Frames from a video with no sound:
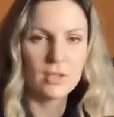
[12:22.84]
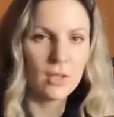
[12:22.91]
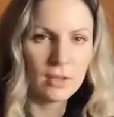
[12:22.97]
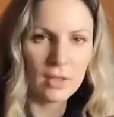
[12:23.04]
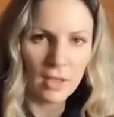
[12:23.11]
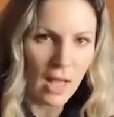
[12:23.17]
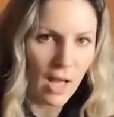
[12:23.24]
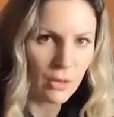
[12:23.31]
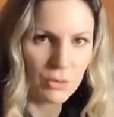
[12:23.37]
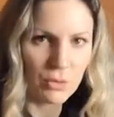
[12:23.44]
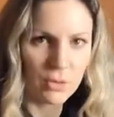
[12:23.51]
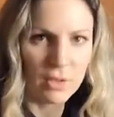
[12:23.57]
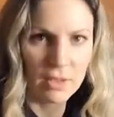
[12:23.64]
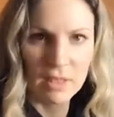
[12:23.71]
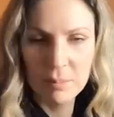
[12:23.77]
not allowed
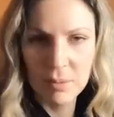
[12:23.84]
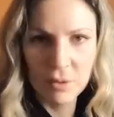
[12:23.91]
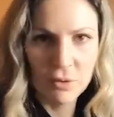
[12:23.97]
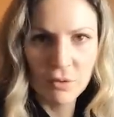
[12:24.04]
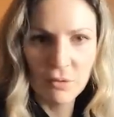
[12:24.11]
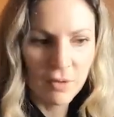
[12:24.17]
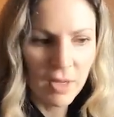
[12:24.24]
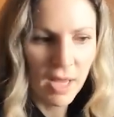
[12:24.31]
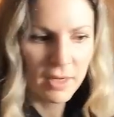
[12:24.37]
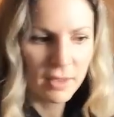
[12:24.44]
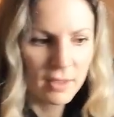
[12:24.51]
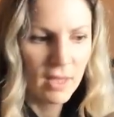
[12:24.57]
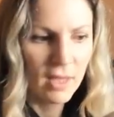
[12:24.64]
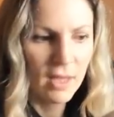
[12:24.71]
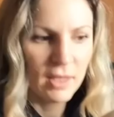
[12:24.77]
to sleep in your
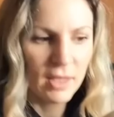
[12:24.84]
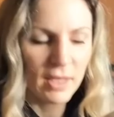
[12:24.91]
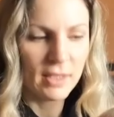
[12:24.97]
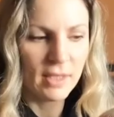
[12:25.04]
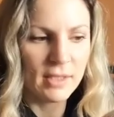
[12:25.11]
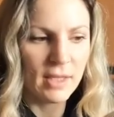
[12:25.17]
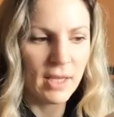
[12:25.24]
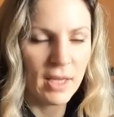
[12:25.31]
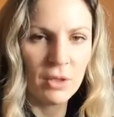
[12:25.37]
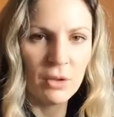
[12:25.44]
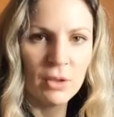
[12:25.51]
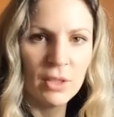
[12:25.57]
van. Like they say, you